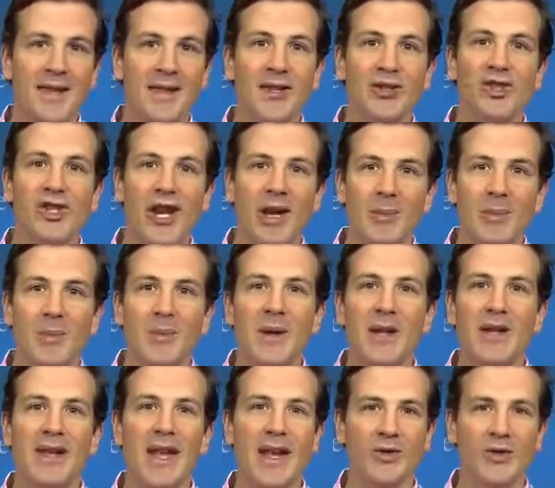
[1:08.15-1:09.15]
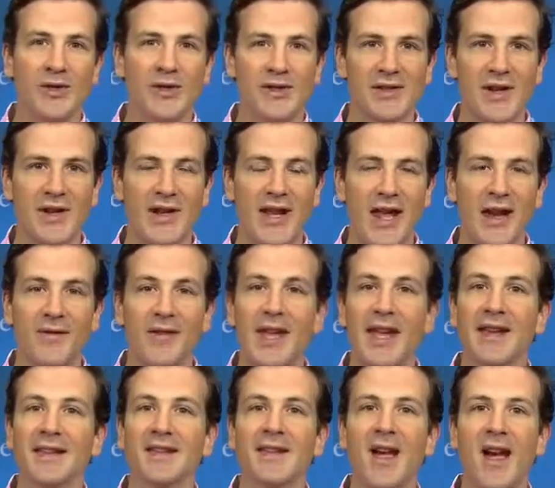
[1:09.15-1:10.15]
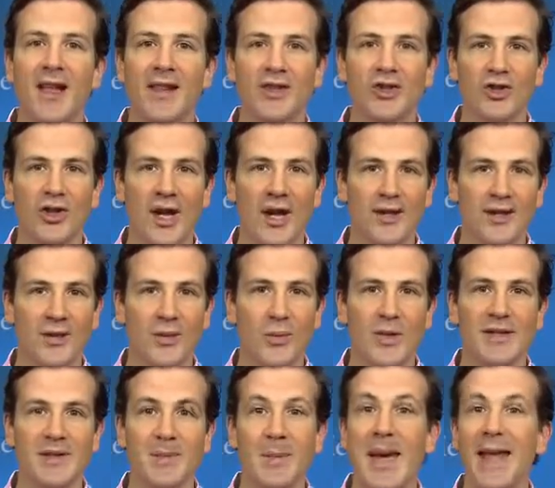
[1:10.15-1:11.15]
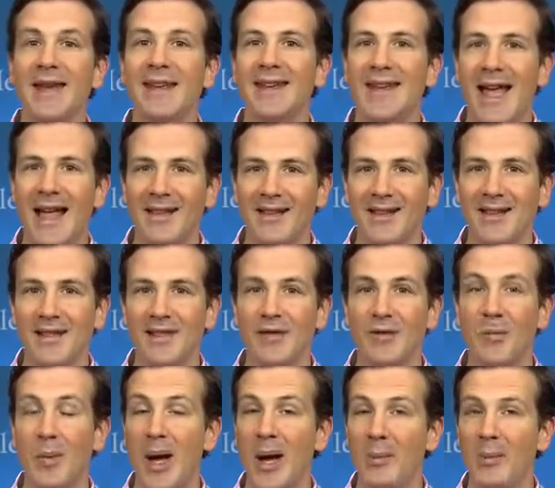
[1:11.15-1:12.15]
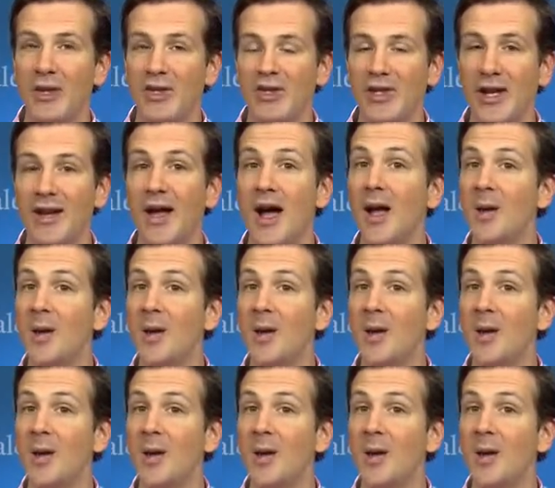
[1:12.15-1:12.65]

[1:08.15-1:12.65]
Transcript: The JAMA Pediatric Study out of King's College London was a meta analysis of published and